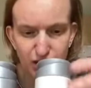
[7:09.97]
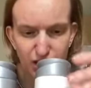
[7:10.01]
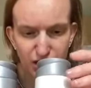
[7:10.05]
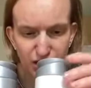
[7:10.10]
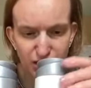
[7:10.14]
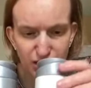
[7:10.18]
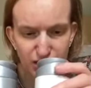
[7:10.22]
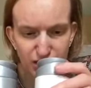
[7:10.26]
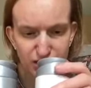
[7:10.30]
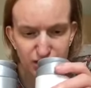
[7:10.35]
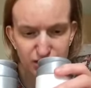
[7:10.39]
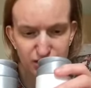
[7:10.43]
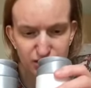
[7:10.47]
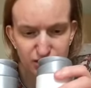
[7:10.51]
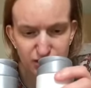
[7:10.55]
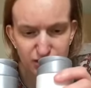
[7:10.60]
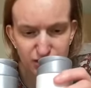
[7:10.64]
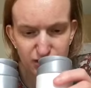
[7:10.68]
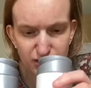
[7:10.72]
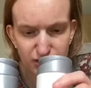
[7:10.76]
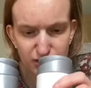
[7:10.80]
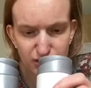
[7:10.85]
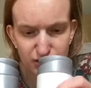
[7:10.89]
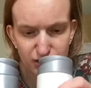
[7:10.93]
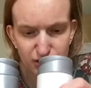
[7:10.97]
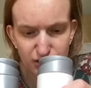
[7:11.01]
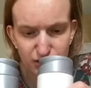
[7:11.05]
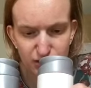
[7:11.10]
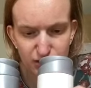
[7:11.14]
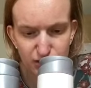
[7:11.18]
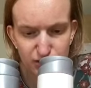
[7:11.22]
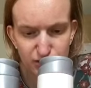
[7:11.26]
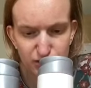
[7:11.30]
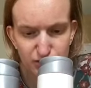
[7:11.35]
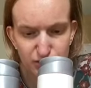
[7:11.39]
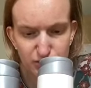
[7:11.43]
And
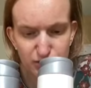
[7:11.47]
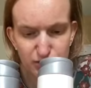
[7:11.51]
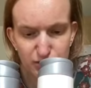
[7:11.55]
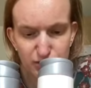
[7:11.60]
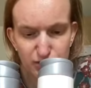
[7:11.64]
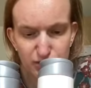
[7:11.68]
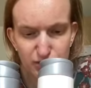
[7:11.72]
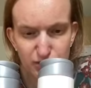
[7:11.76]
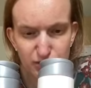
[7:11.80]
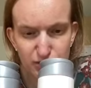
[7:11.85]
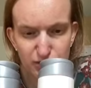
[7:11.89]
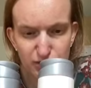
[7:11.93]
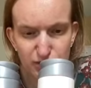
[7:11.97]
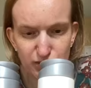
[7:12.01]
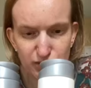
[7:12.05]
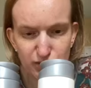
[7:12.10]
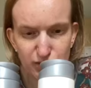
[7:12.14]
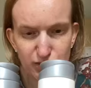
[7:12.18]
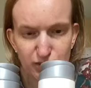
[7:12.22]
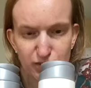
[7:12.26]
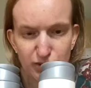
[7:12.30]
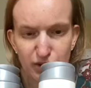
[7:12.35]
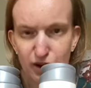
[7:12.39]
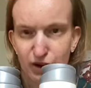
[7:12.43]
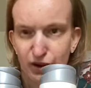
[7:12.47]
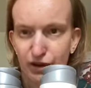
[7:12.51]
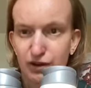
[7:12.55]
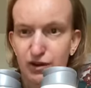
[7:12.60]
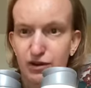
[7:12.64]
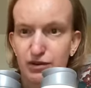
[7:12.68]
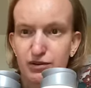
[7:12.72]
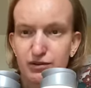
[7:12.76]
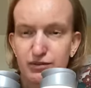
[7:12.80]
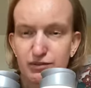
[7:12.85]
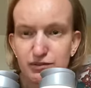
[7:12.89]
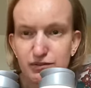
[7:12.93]
the smooth
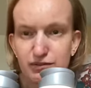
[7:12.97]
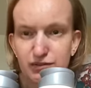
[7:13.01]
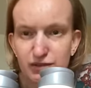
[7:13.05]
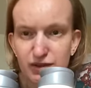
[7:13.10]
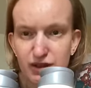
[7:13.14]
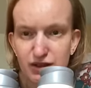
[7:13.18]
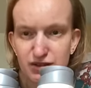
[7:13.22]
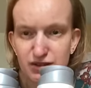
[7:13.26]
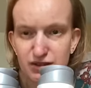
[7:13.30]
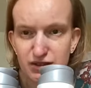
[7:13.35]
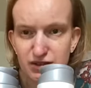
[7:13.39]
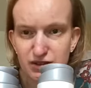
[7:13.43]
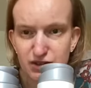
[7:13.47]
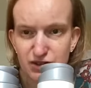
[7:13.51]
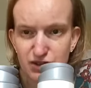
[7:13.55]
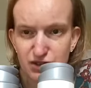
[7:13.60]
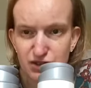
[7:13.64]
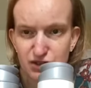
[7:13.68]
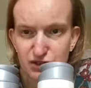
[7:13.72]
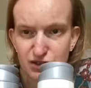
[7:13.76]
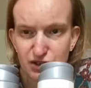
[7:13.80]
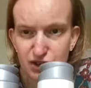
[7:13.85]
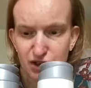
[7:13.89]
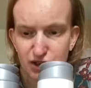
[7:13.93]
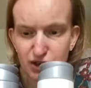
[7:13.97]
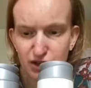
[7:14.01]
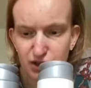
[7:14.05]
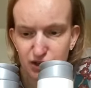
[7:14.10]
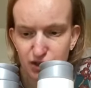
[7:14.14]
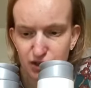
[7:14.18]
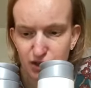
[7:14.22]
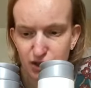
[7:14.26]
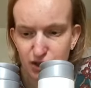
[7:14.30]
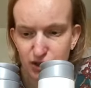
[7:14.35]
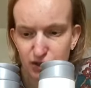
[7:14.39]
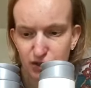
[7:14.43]
one is the conditioner.
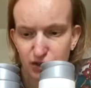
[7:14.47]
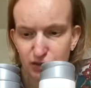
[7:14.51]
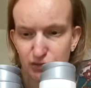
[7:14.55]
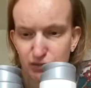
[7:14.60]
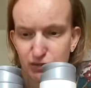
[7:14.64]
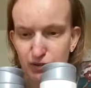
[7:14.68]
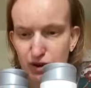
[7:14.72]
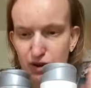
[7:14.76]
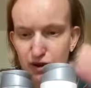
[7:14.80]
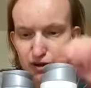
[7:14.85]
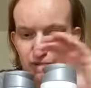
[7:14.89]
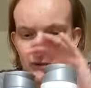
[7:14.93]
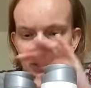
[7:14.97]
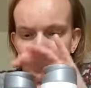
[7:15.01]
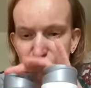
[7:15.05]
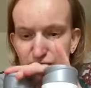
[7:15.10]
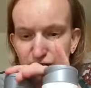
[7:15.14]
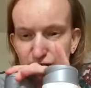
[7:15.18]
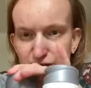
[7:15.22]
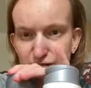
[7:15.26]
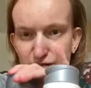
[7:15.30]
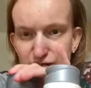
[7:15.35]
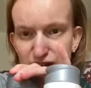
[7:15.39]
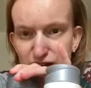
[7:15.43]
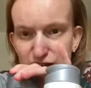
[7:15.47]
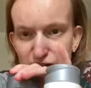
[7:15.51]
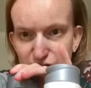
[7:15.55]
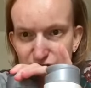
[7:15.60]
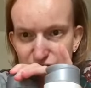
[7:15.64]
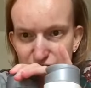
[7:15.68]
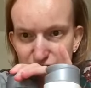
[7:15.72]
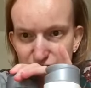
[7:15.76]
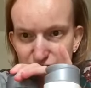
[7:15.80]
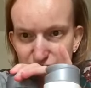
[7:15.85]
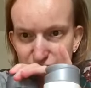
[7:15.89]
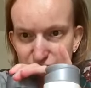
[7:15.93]
The one with the
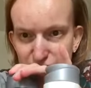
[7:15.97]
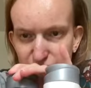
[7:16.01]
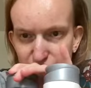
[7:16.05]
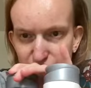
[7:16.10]
ridges,